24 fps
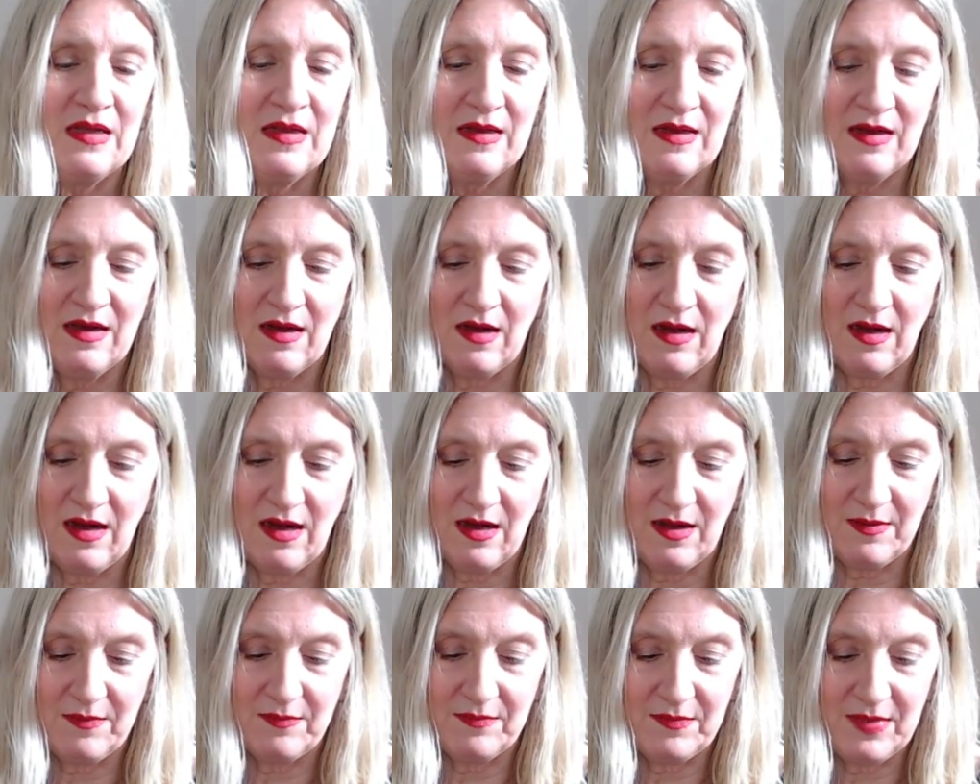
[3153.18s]

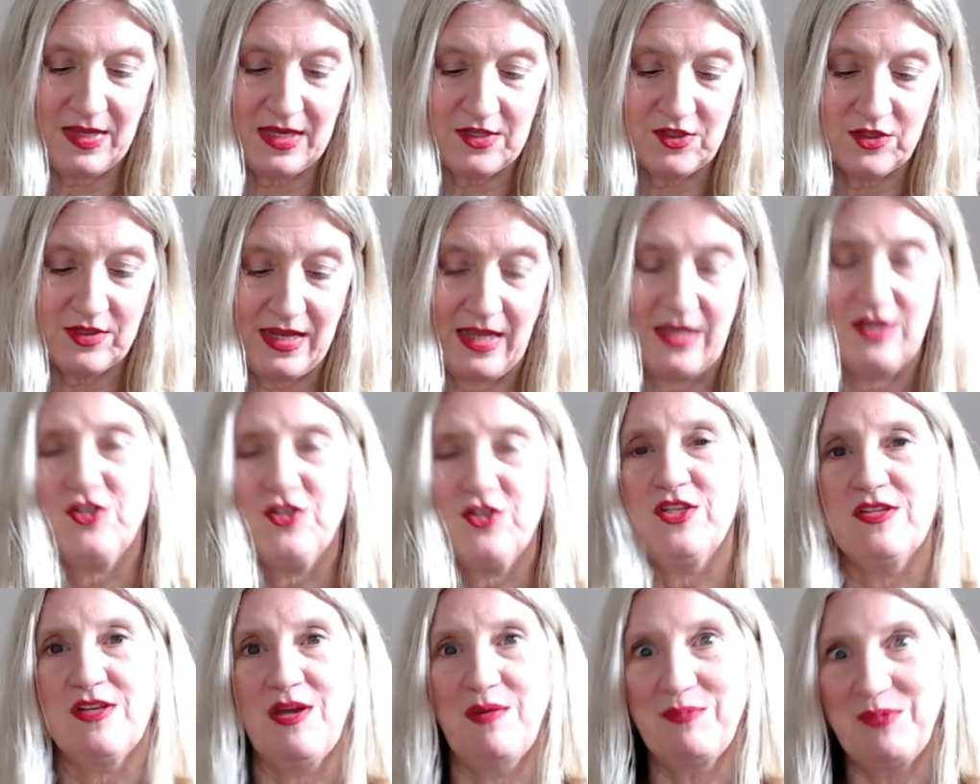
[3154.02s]
Um, and yeah,
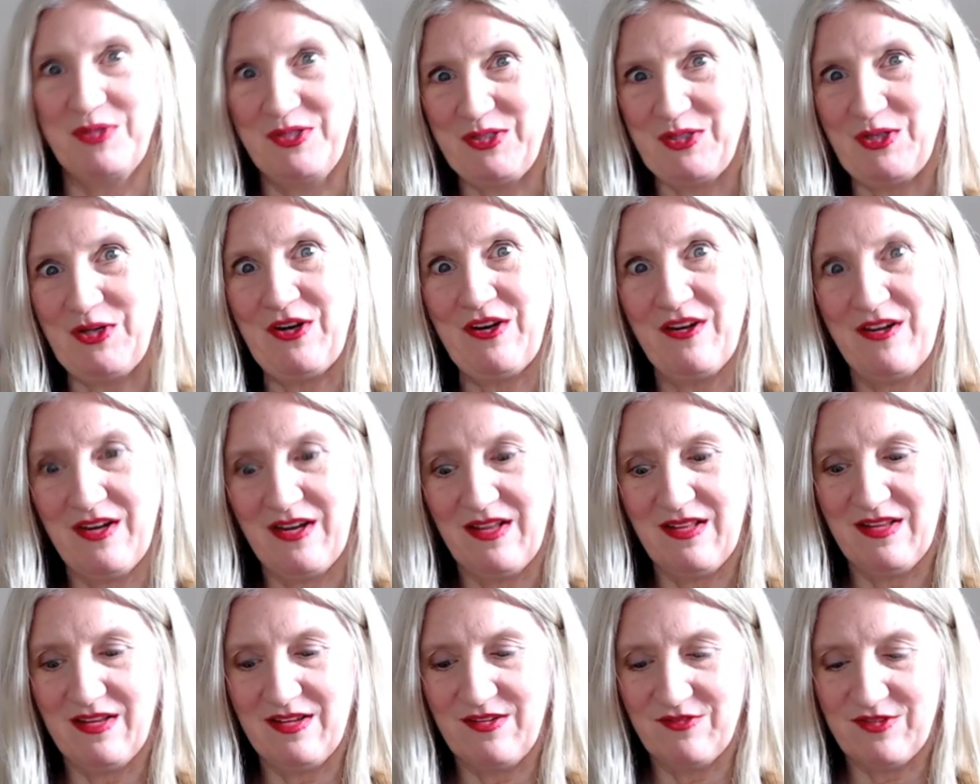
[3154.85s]
she's on maternity
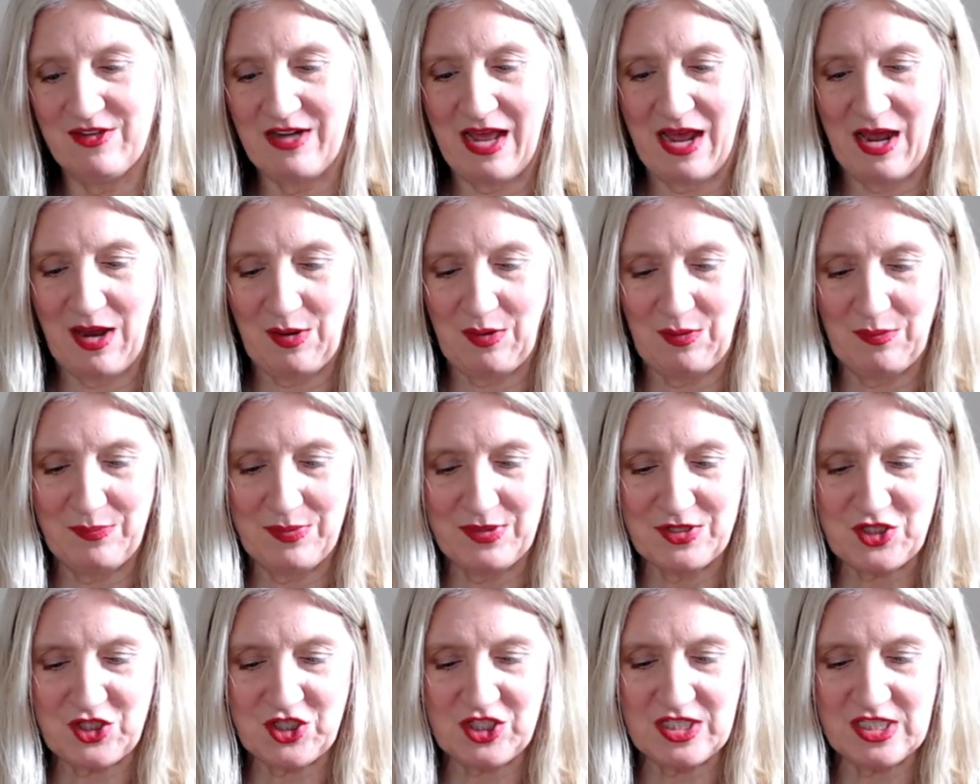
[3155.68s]
leave now,
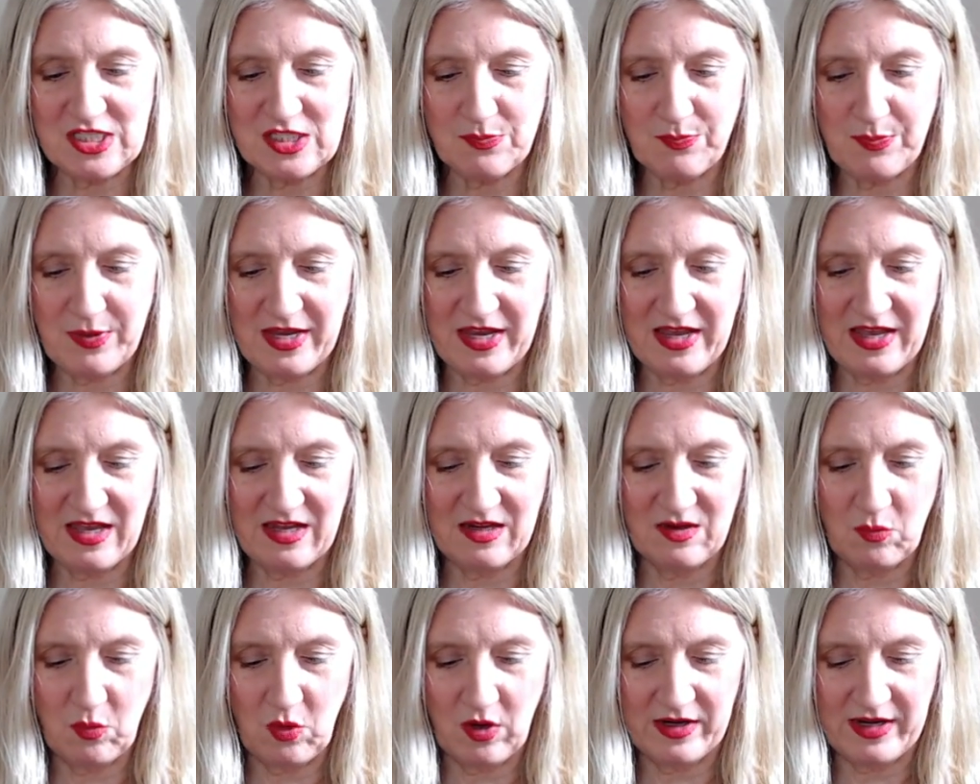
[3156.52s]
but she's
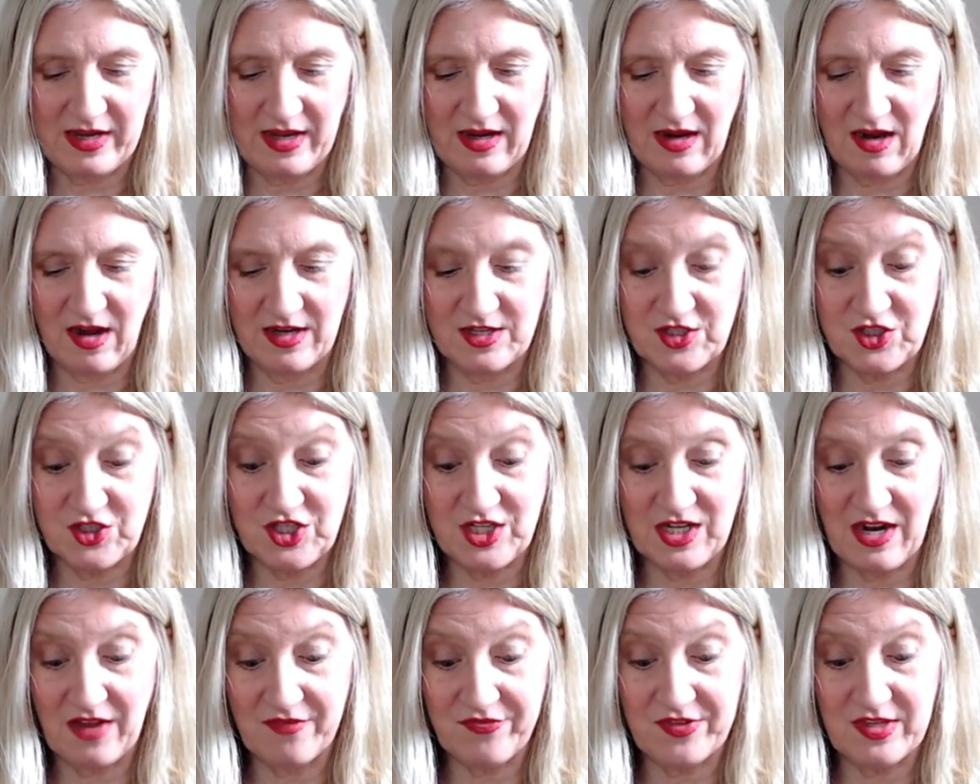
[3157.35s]
been working on, she
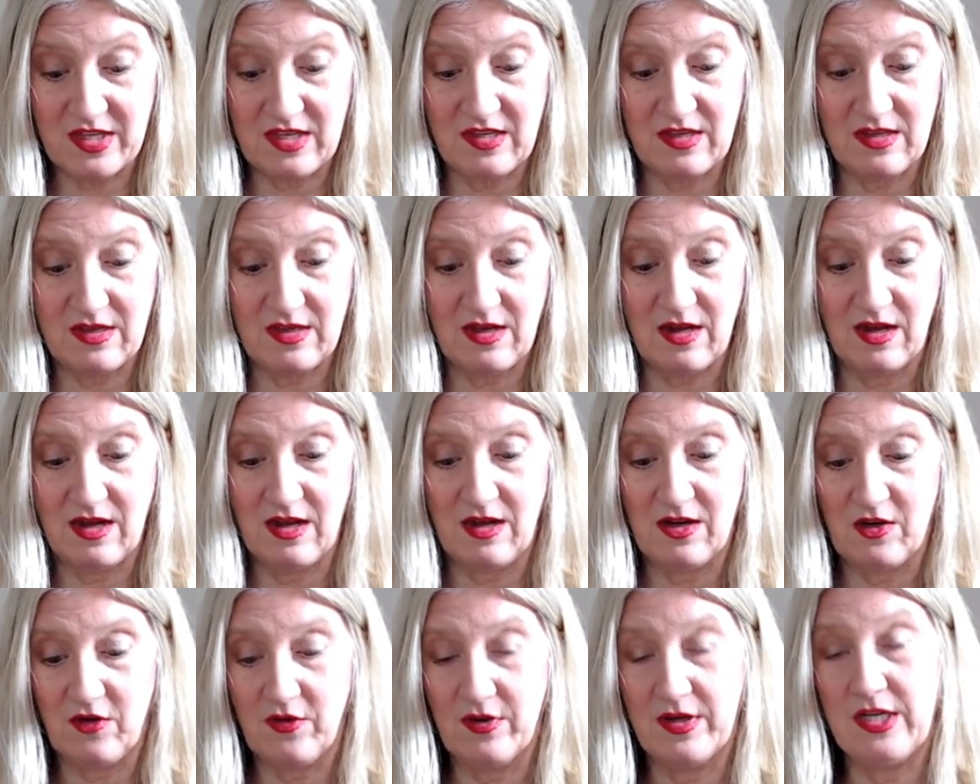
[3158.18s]
got the
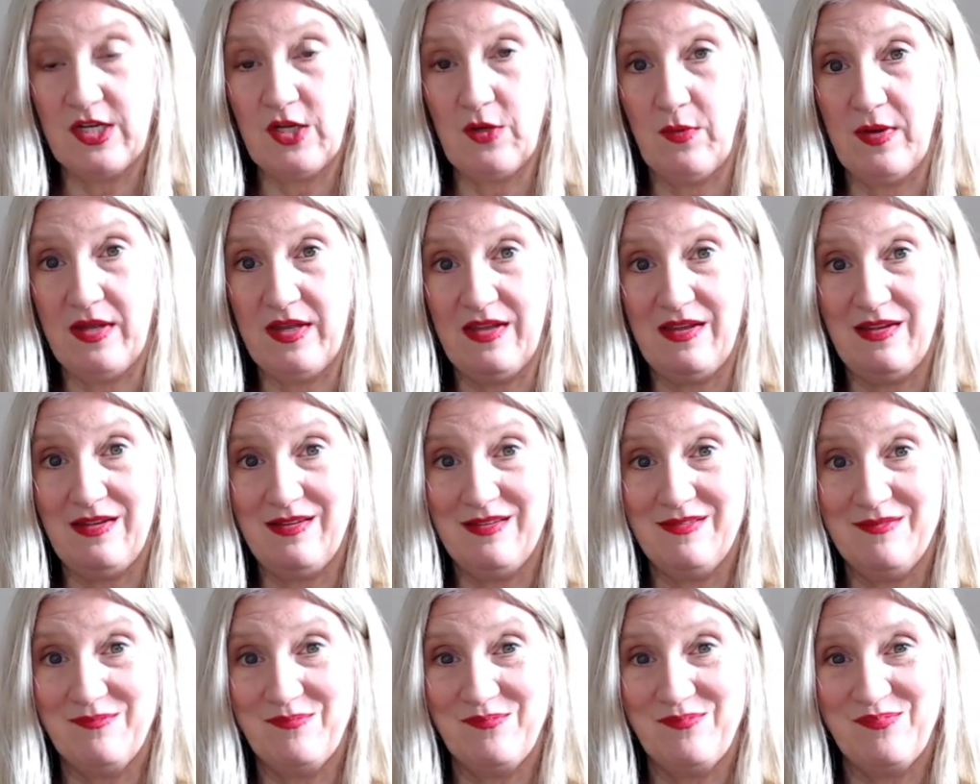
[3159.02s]
uh, Grenouille
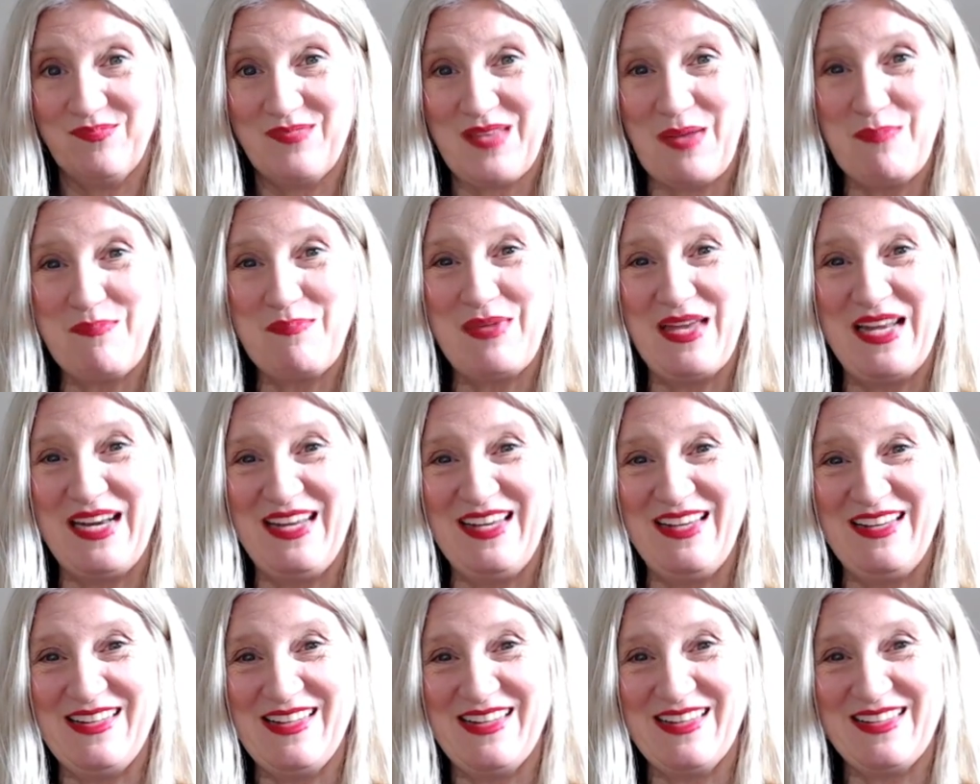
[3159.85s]

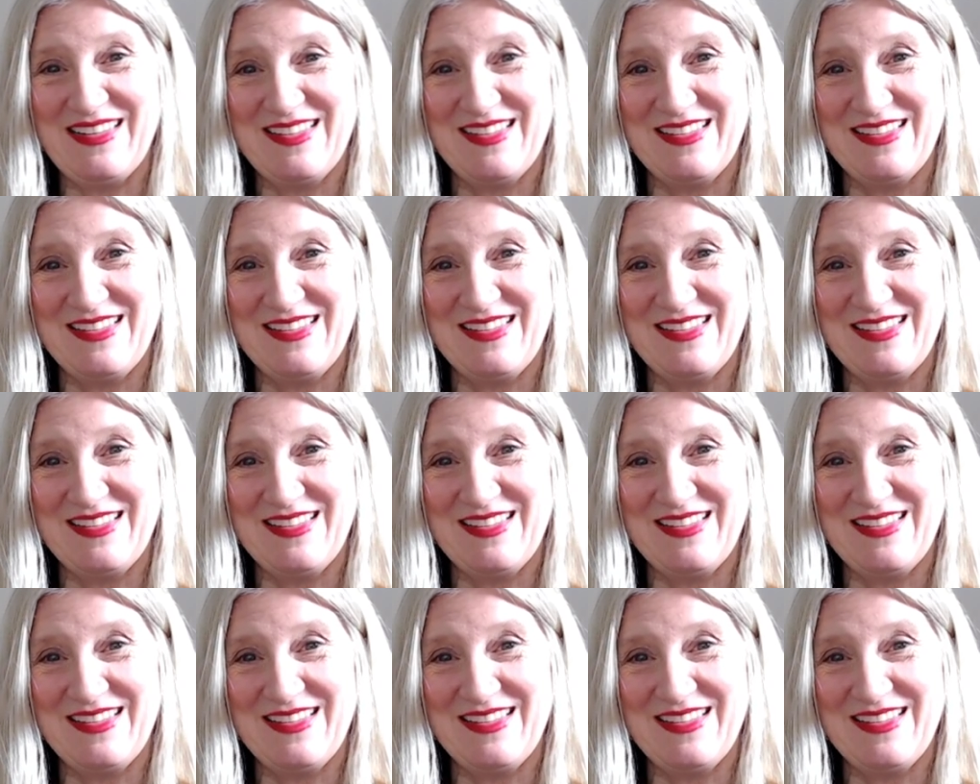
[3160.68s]
mini